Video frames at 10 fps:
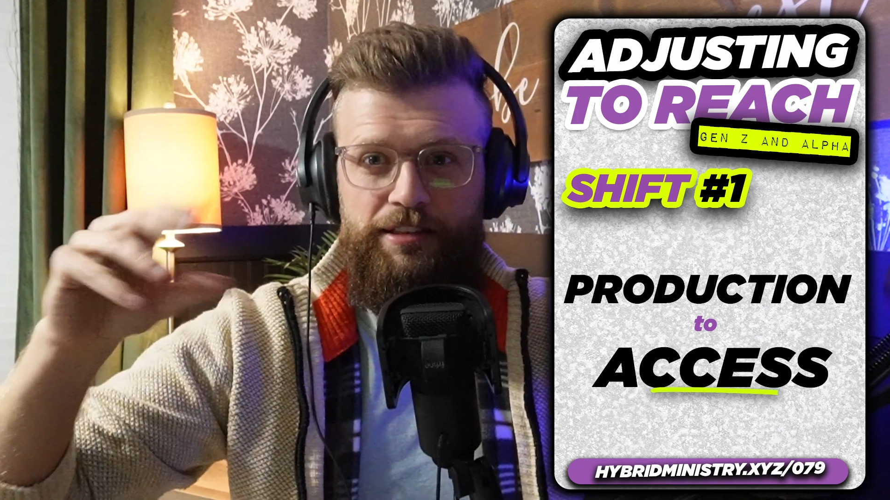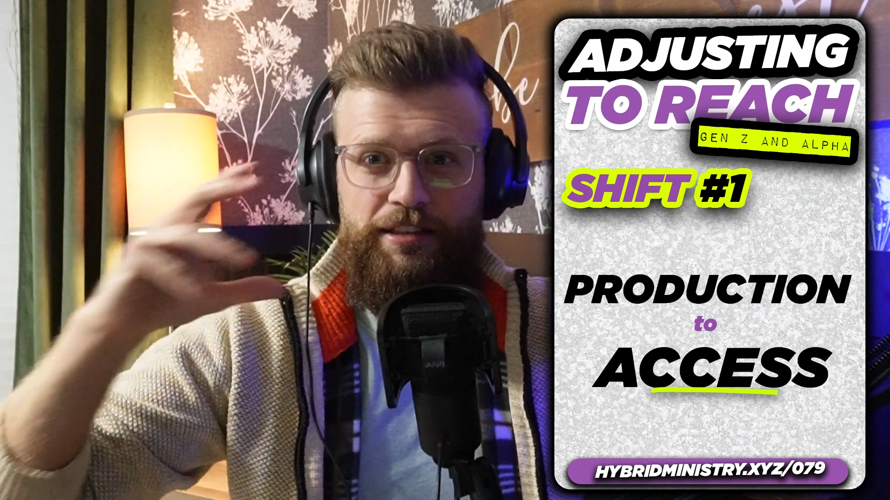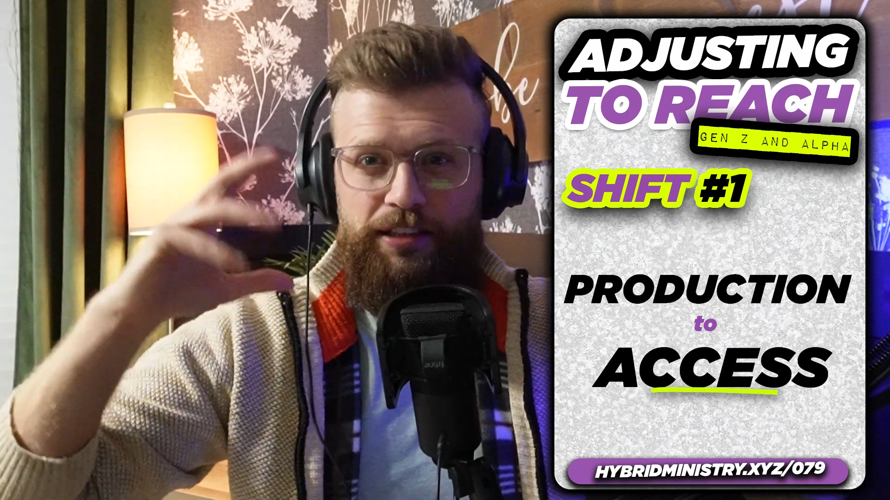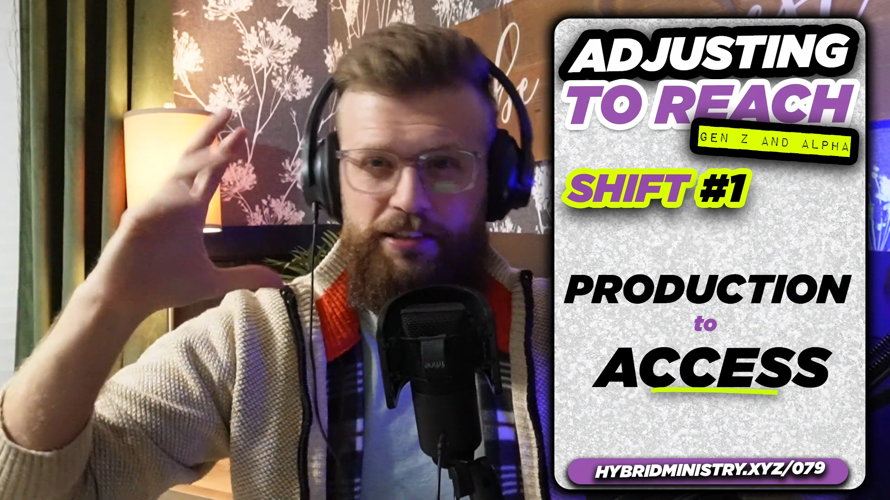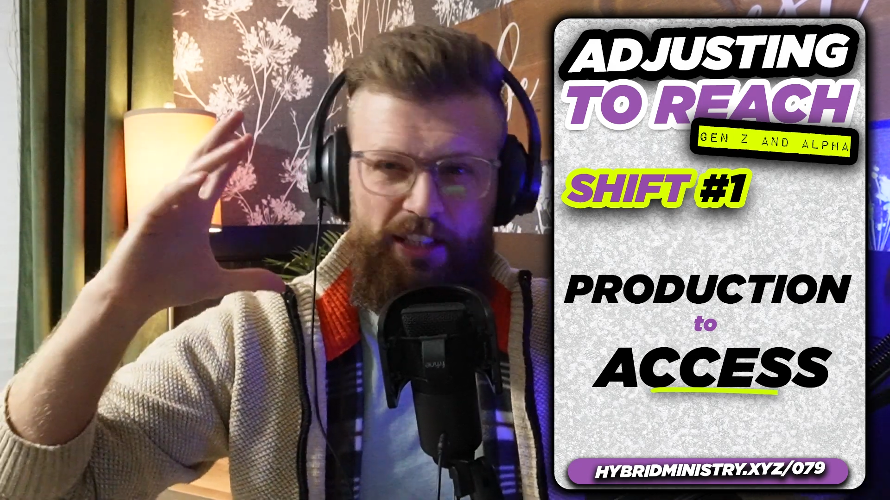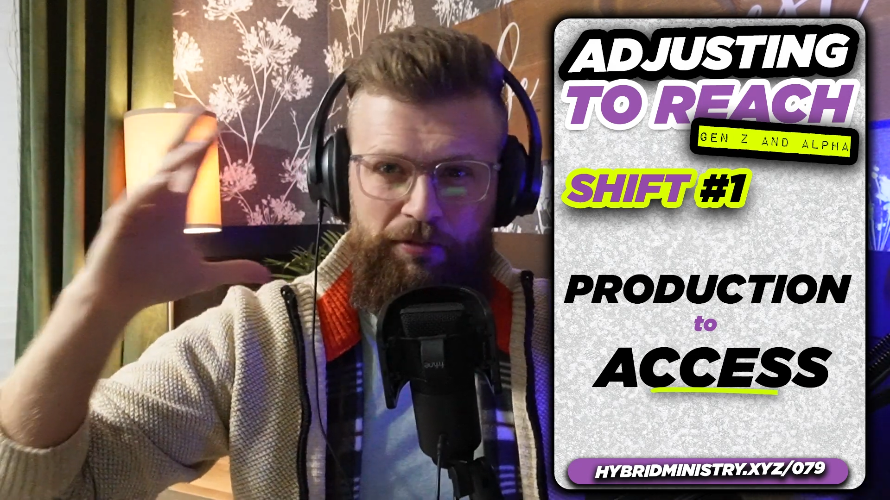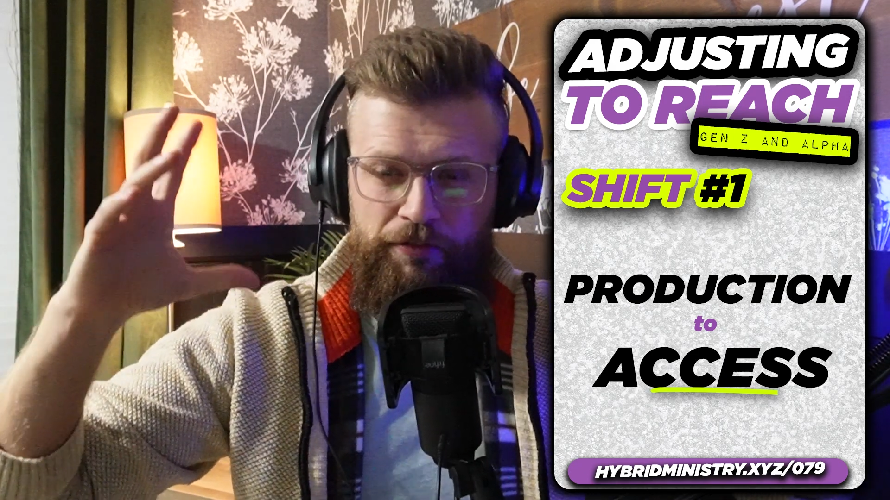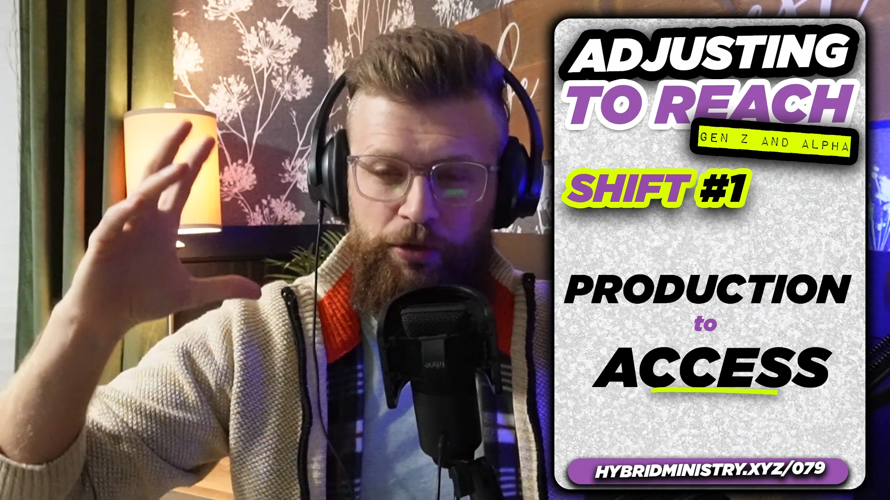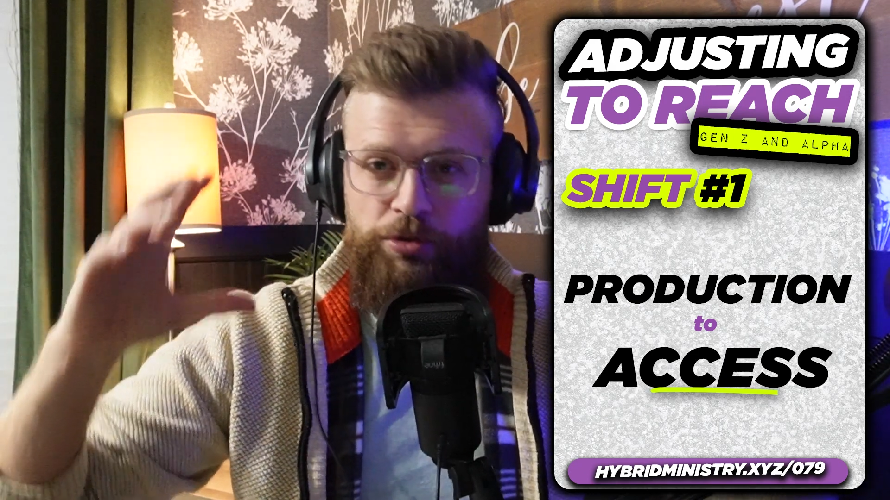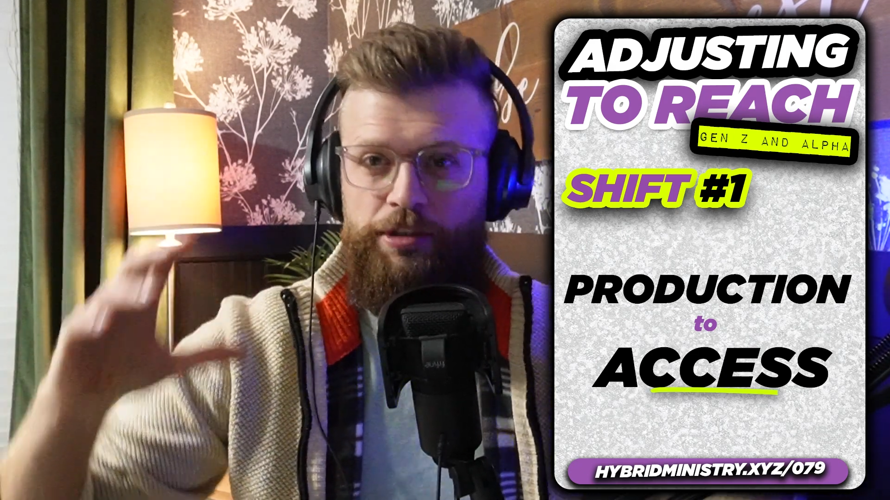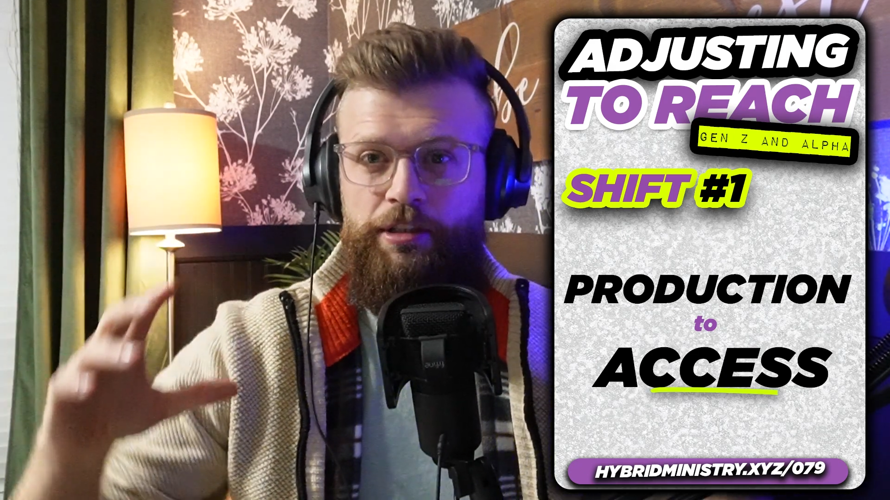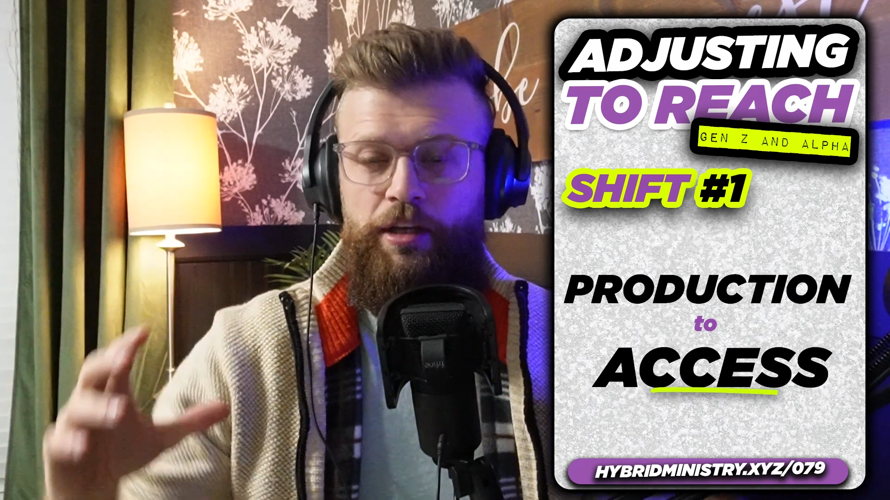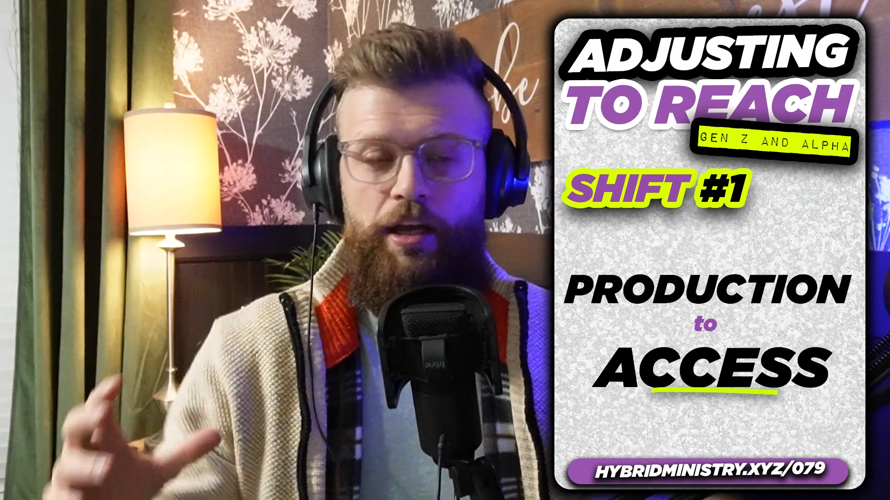it's confusing.